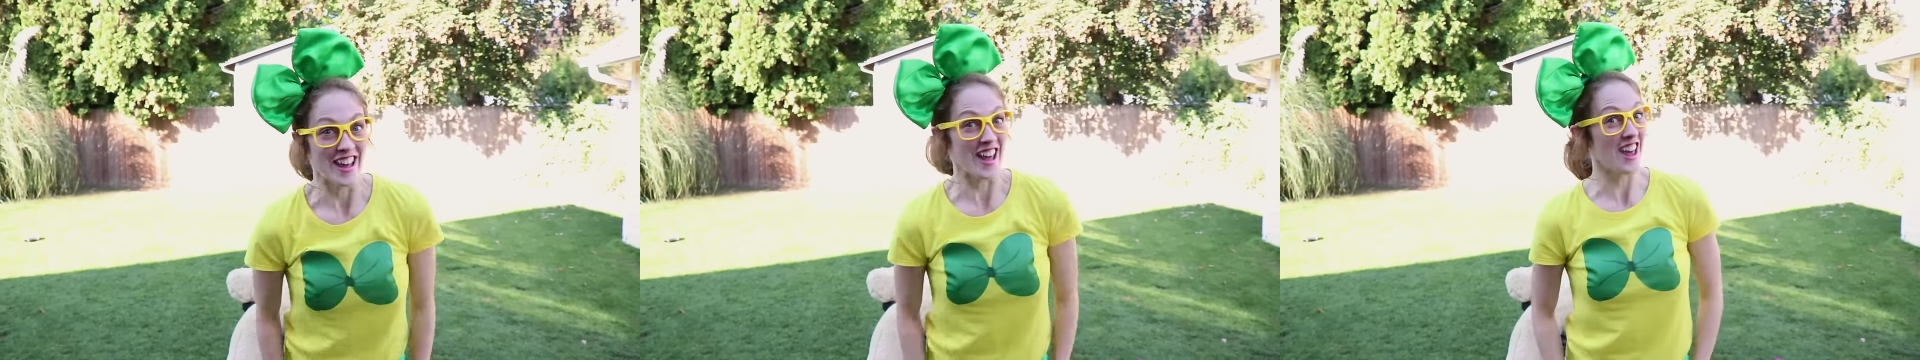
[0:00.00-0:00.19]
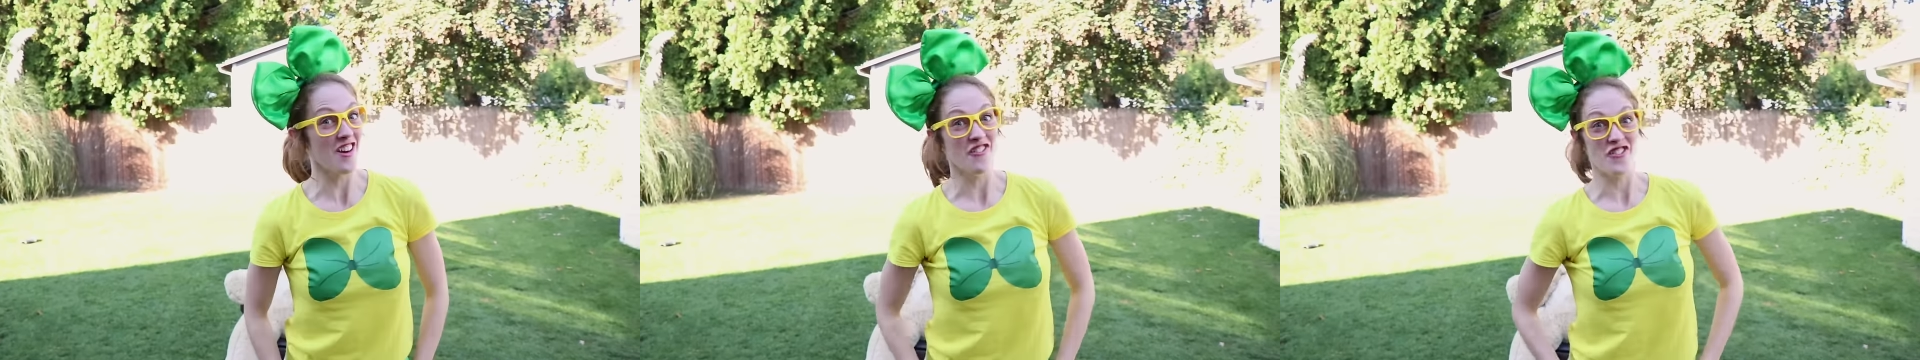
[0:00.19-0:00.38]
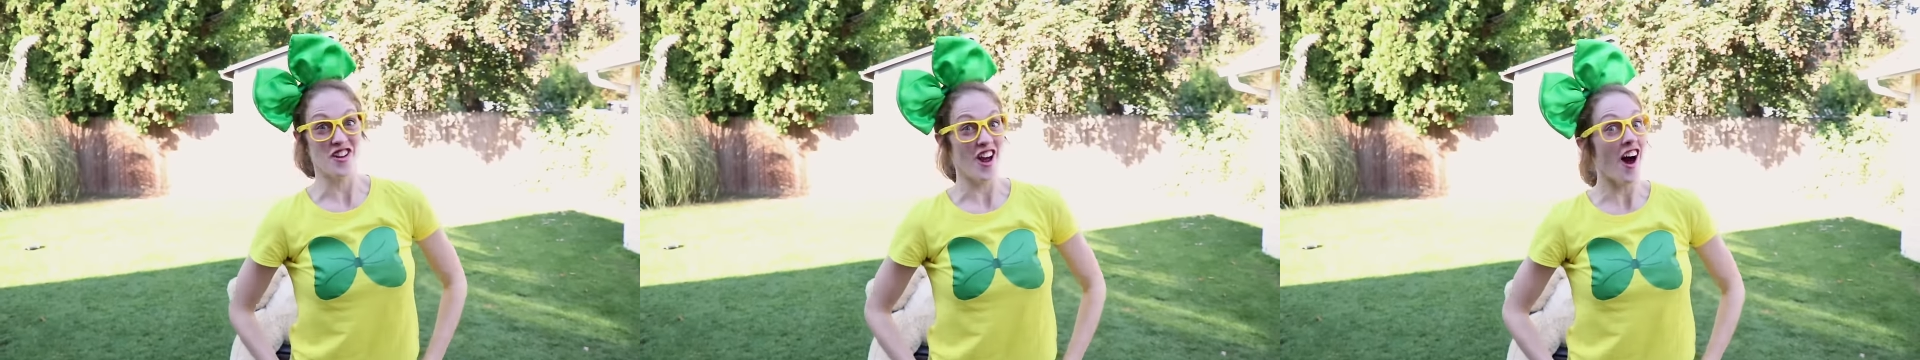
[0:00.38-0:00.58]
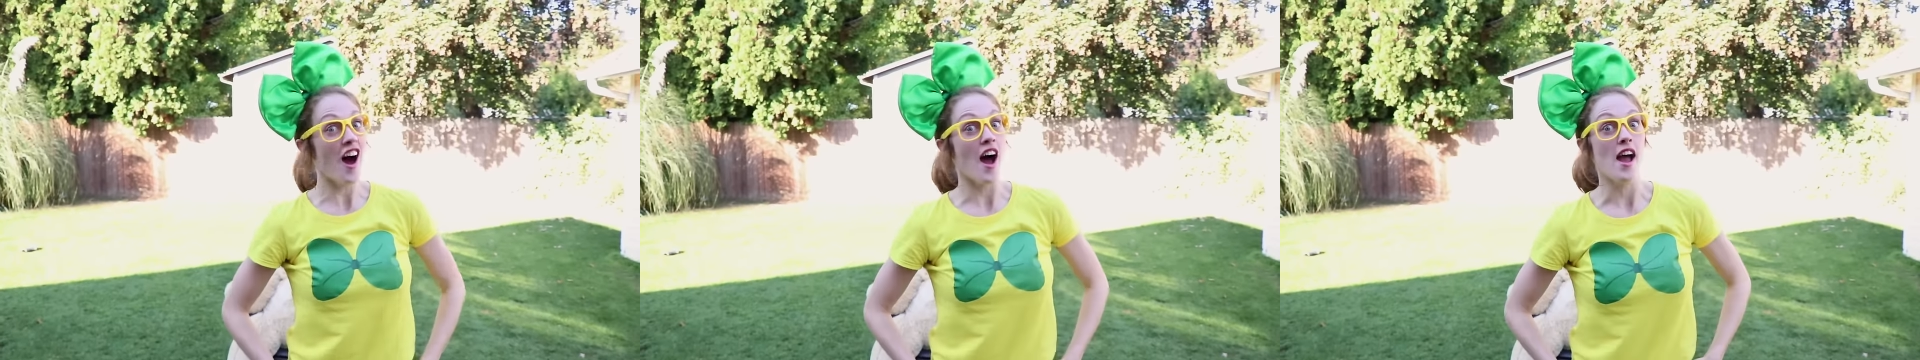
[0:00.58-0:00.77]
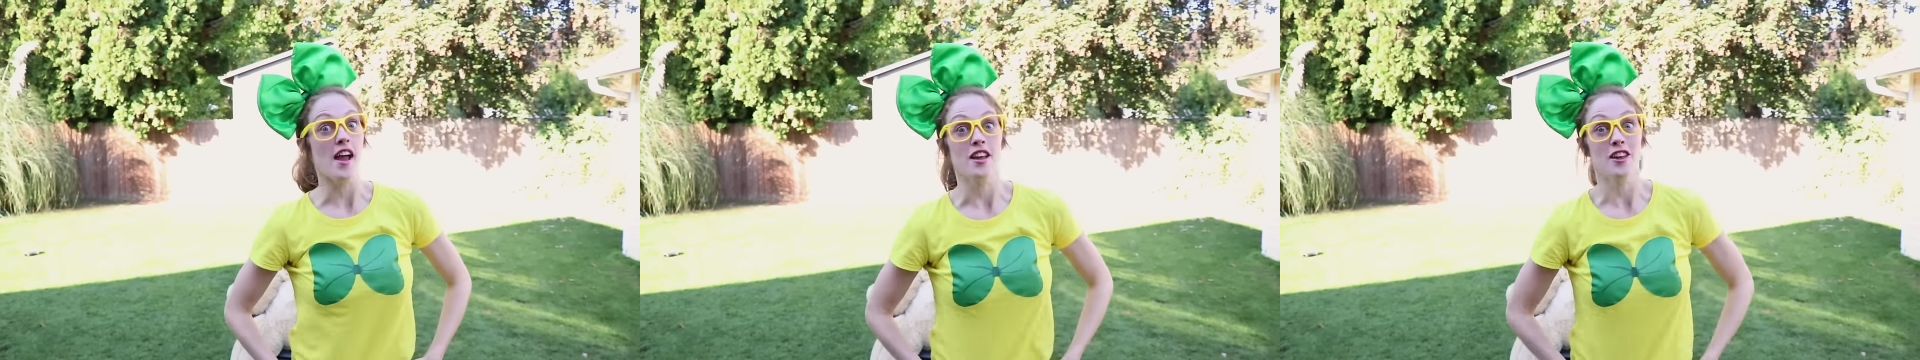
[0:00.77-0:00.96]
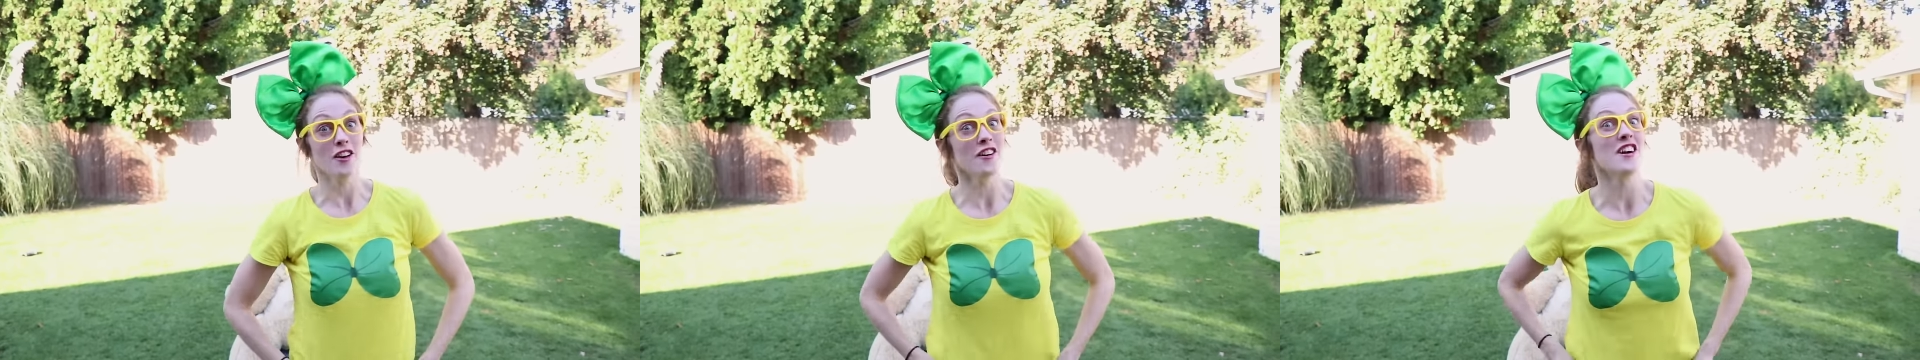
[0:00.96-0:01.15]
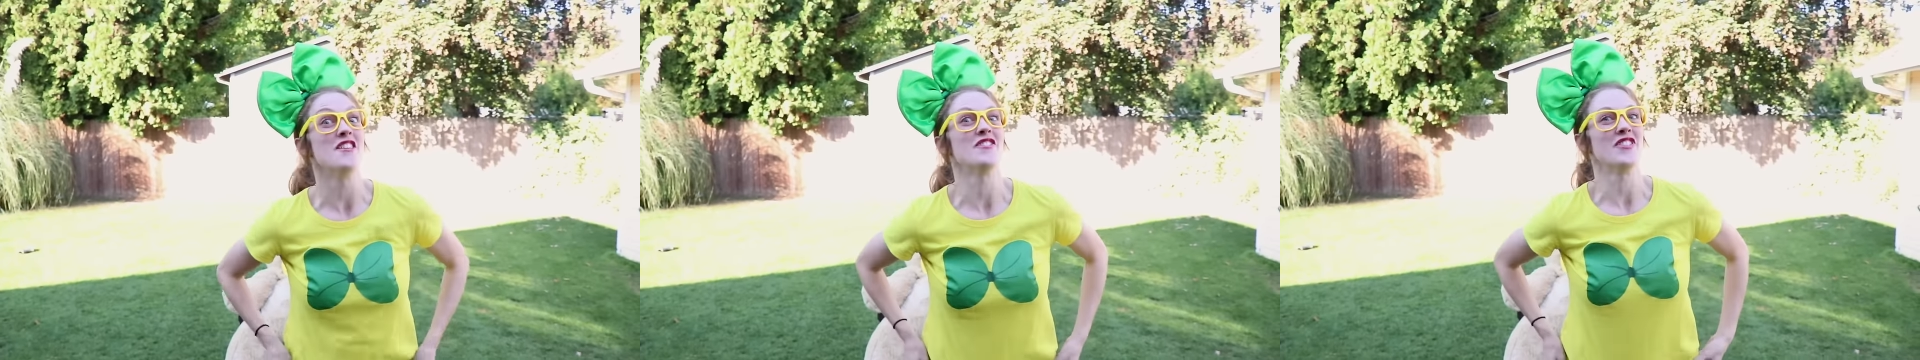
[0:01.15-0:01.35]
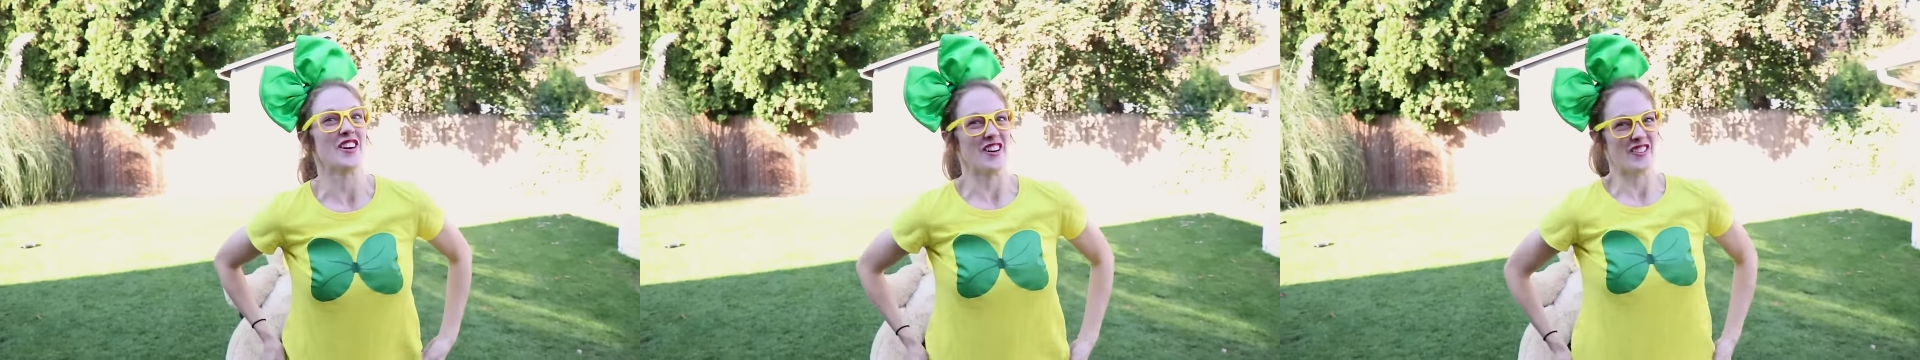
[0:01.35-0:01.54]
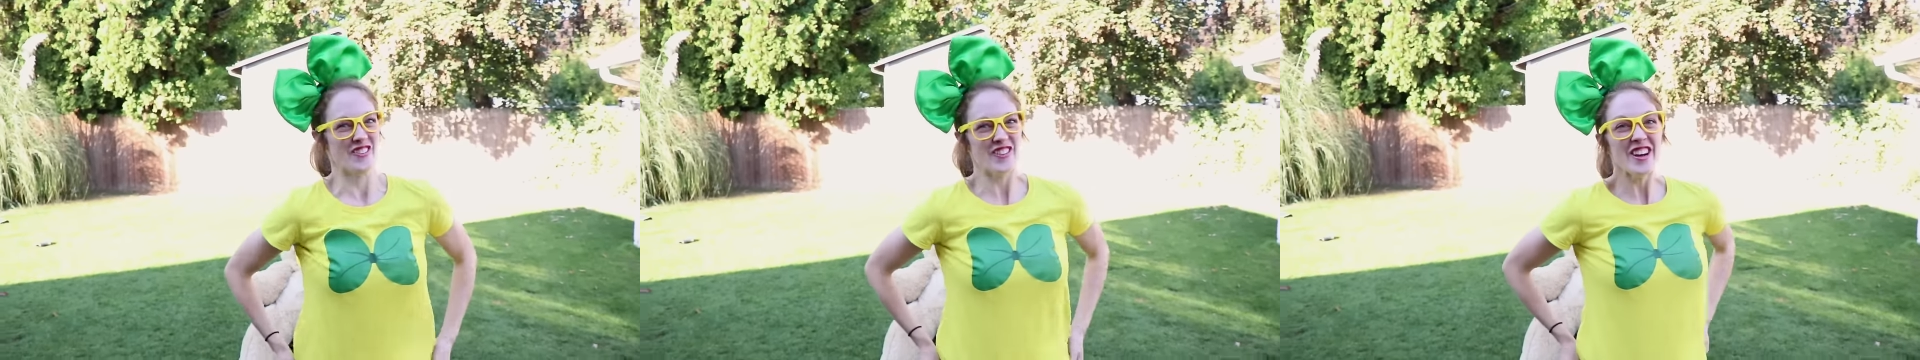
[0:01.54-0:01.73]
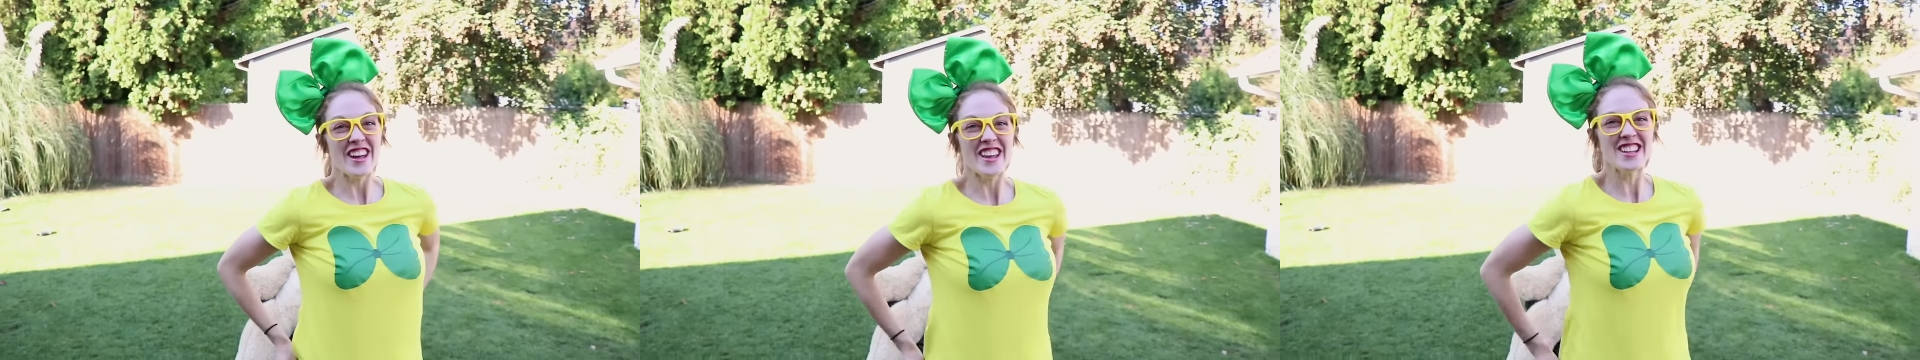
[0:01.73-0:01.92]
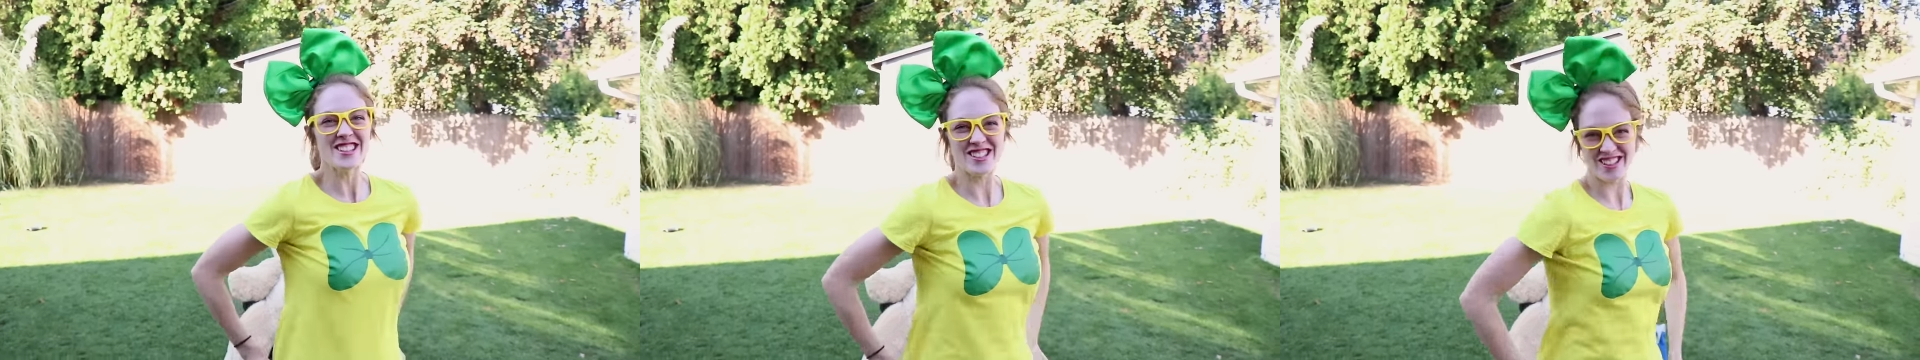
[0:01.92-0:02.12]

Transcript: If not, you're in for a real